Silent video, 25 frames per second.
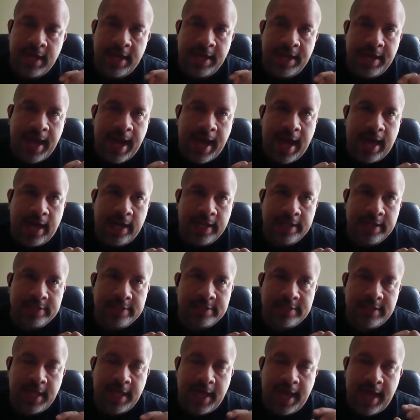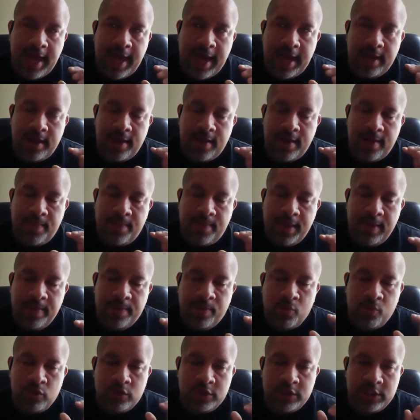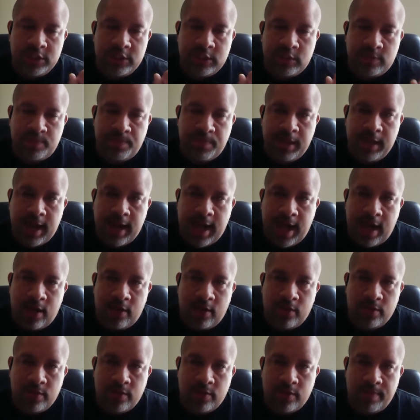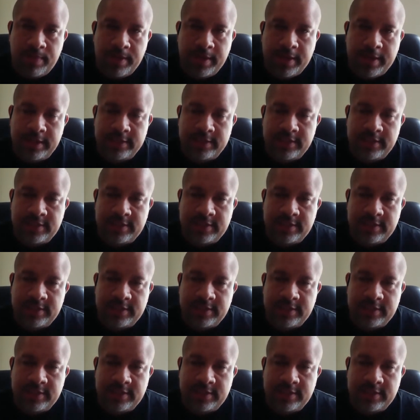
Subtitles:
knowledge that people just spit out because it's